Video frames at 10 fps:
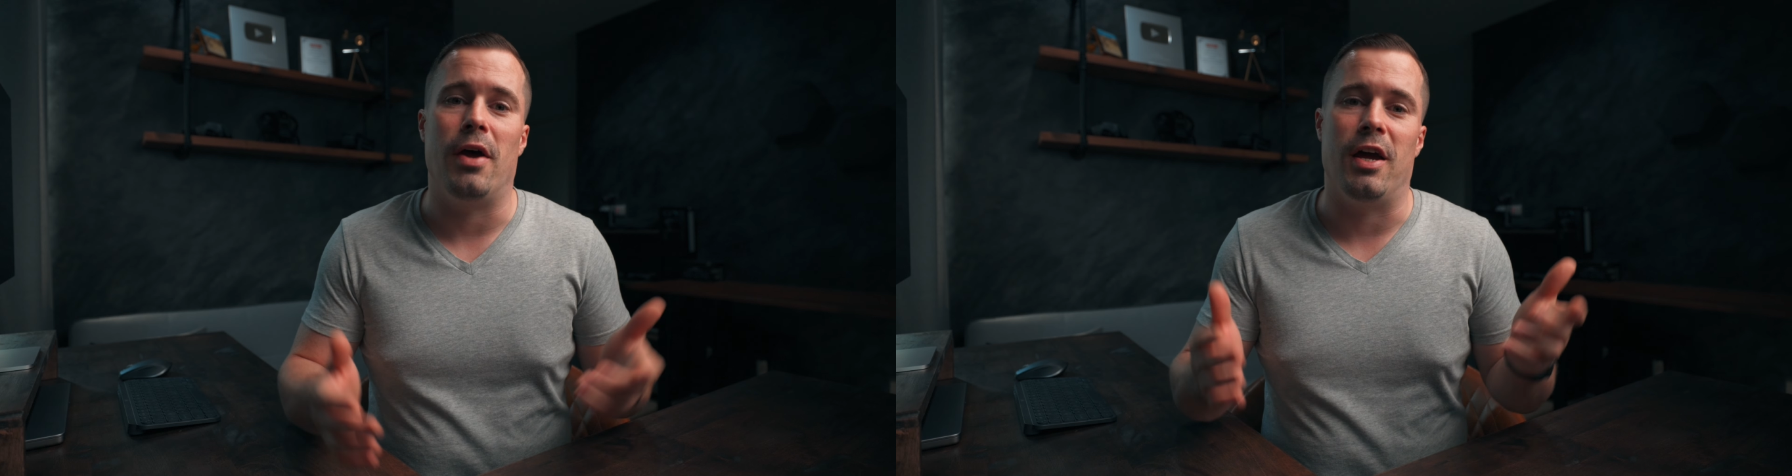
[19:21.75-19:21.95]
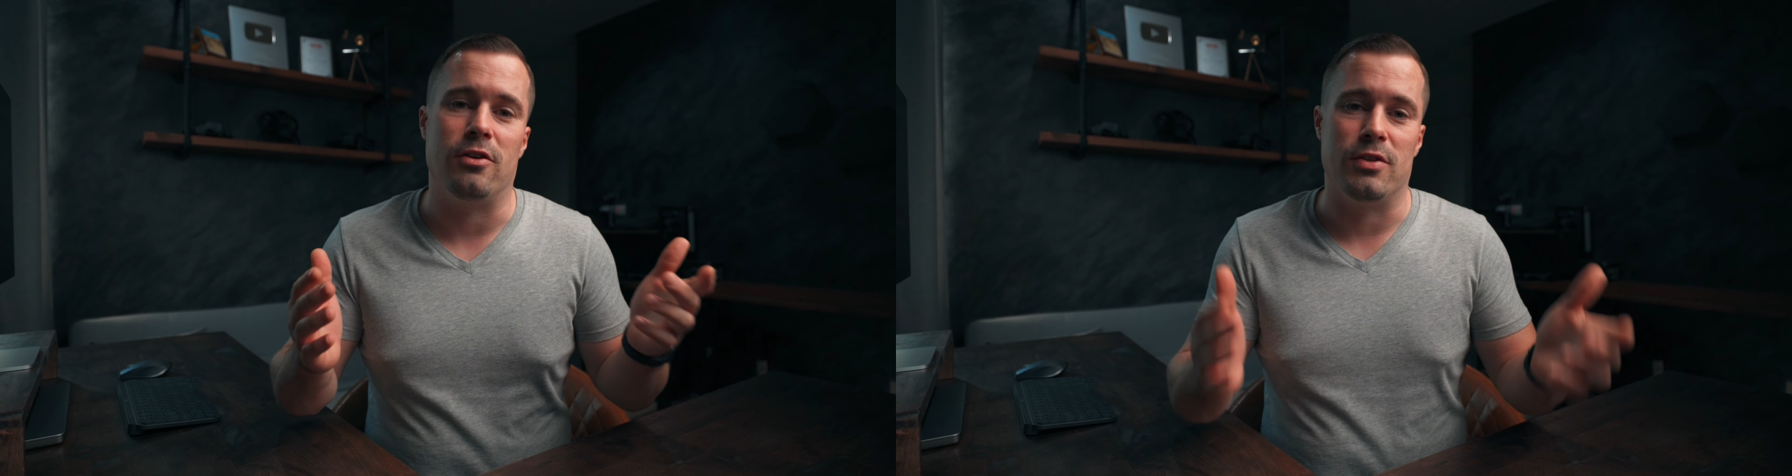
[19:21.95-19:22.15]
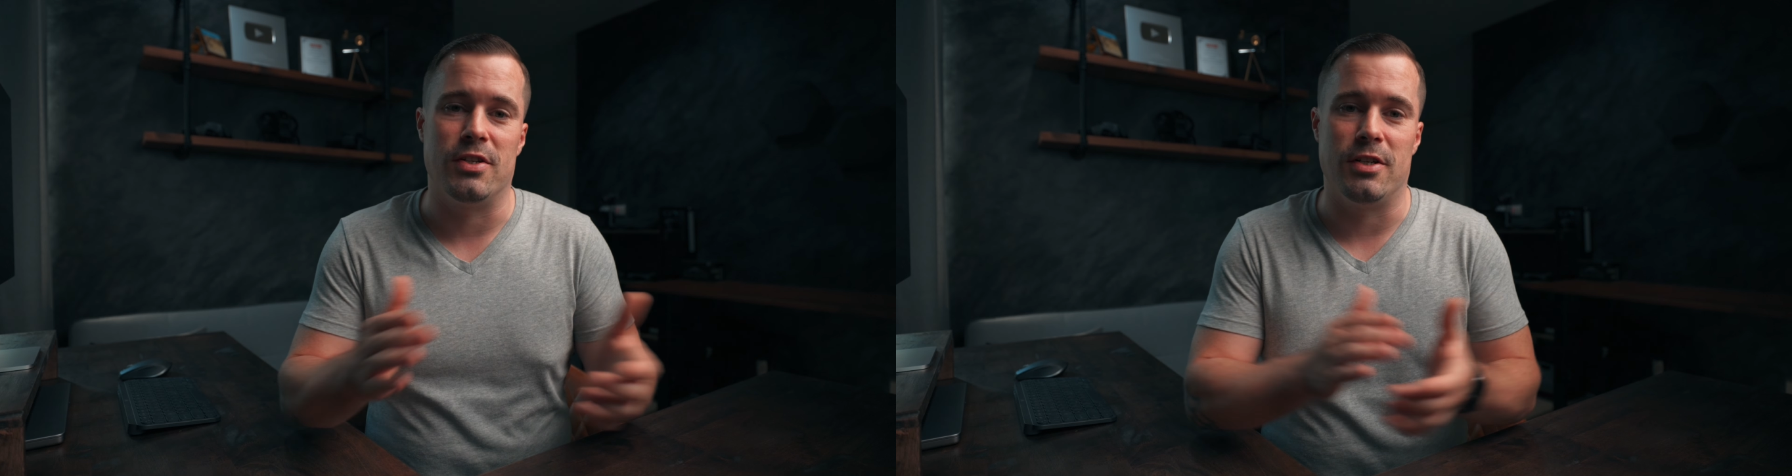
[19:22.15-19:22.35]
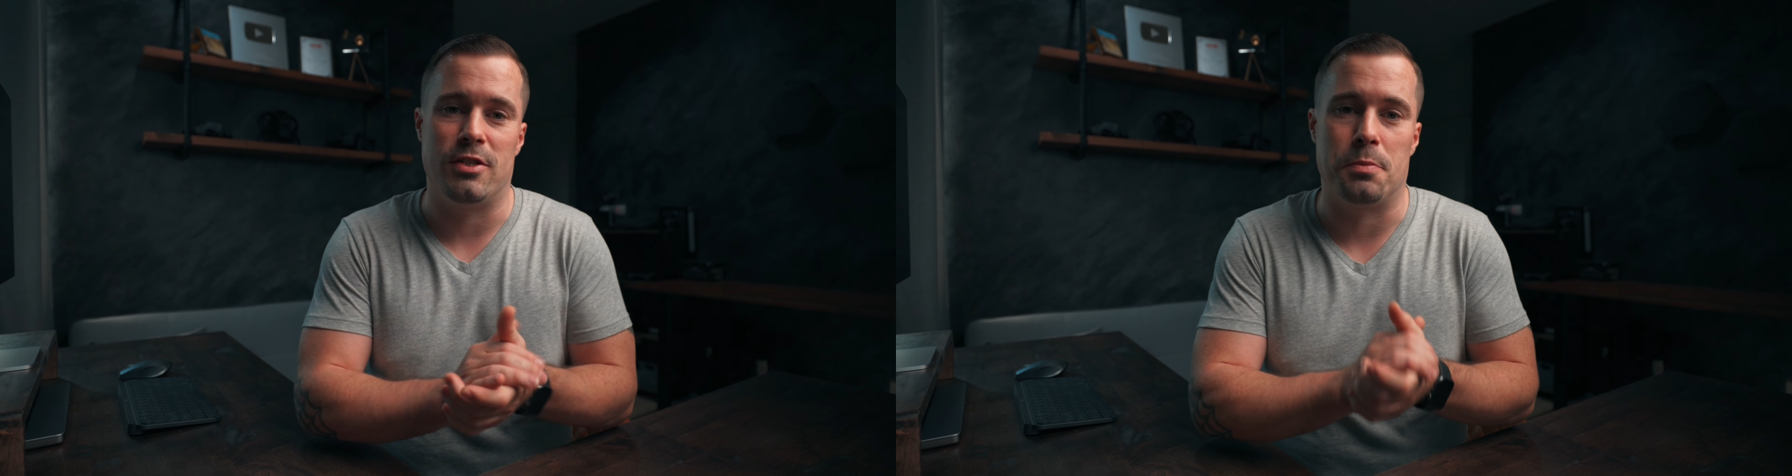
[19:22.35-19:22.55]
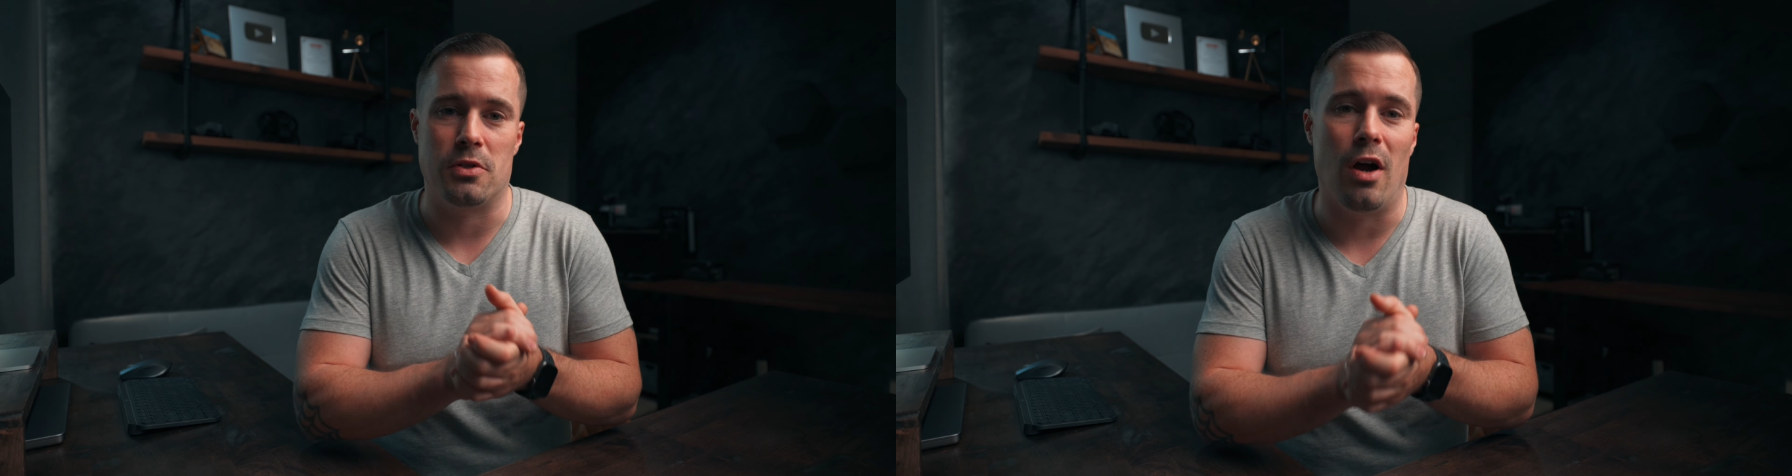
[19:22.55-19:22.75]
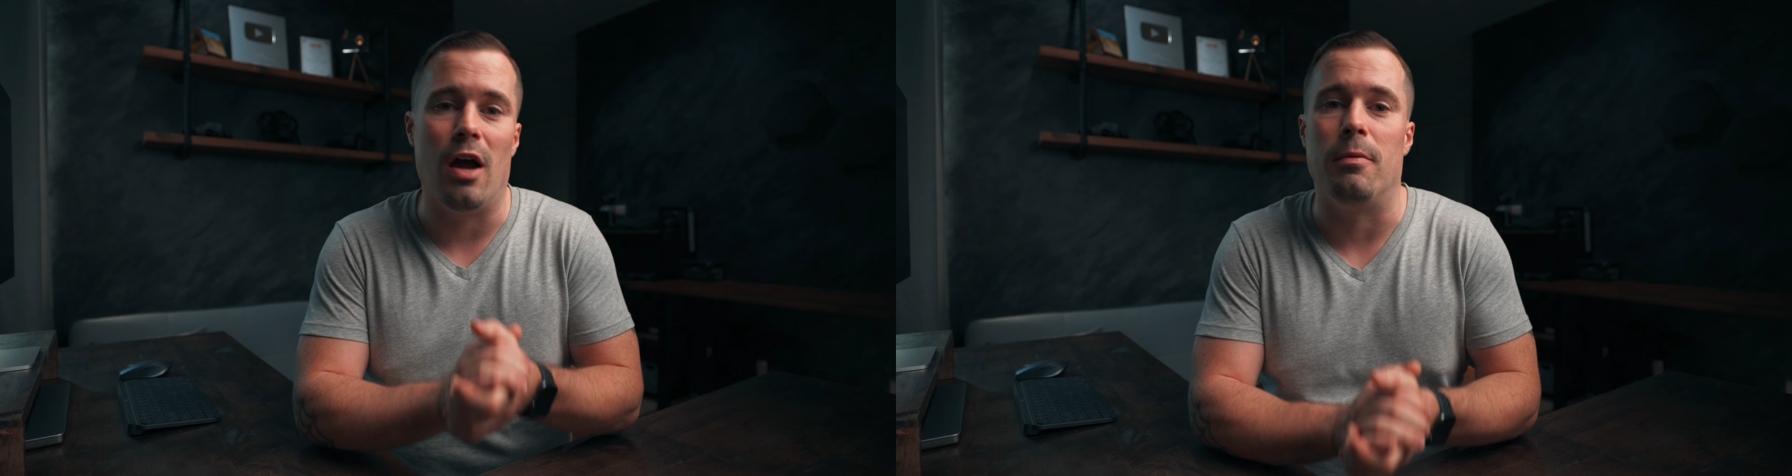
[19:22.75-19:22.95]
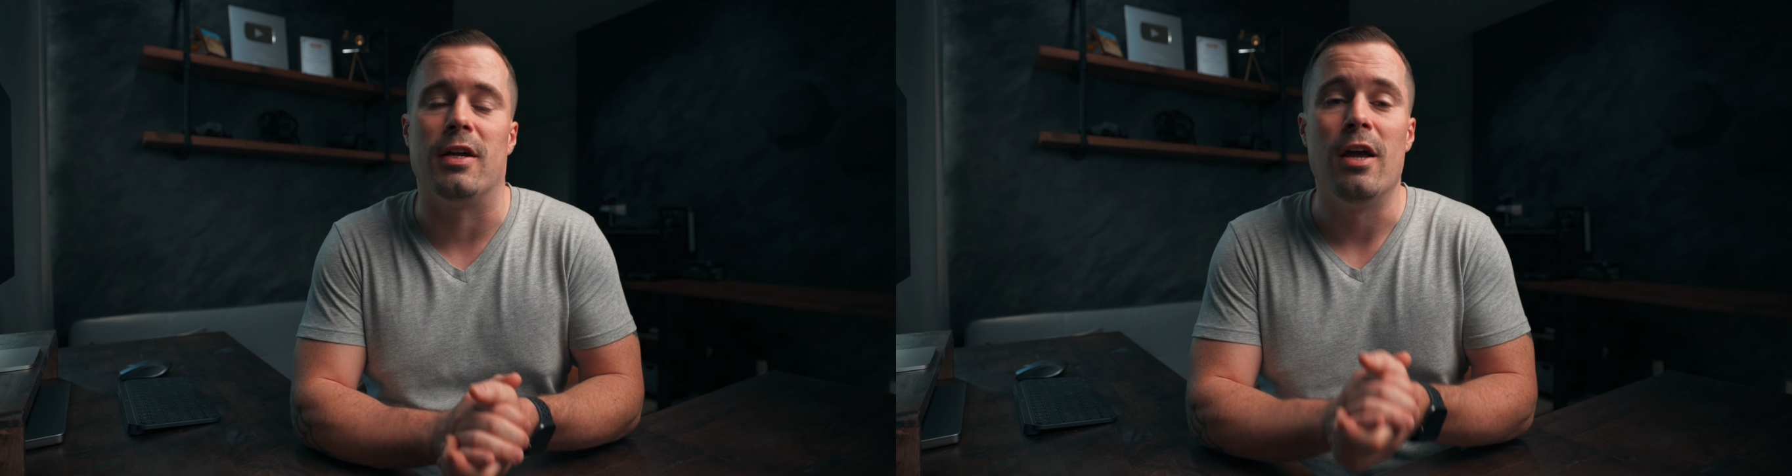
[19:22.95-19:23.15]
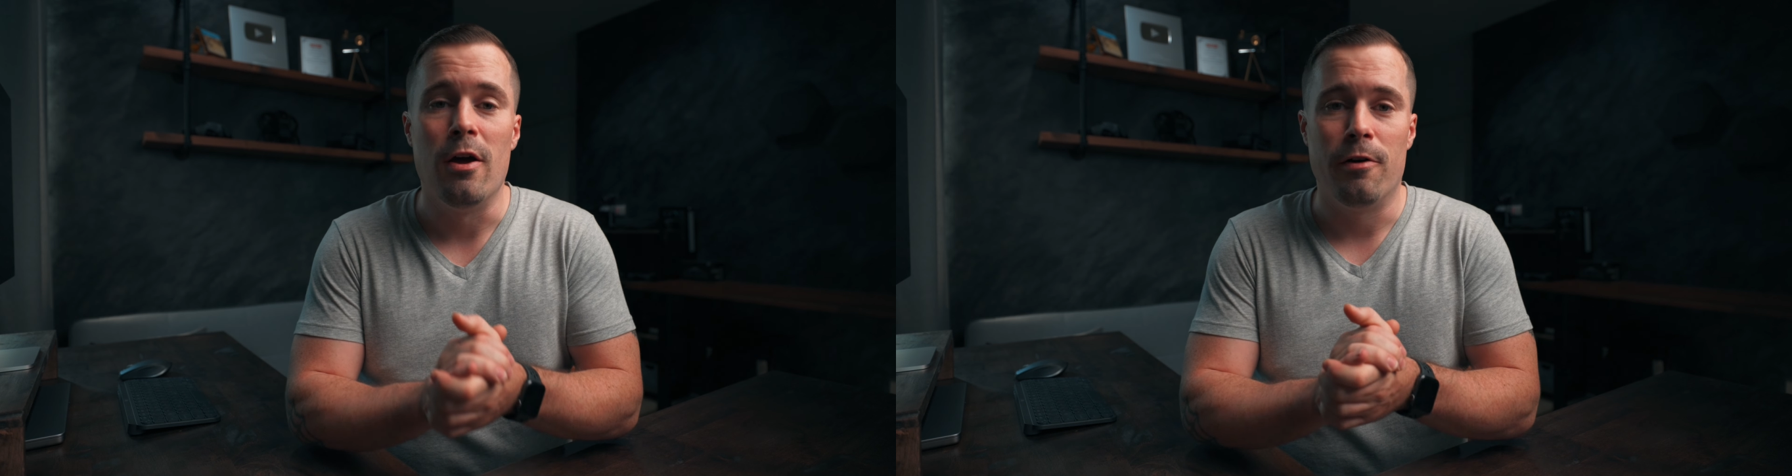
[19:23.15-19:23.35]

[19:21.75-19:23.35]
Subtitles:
and consider subscribing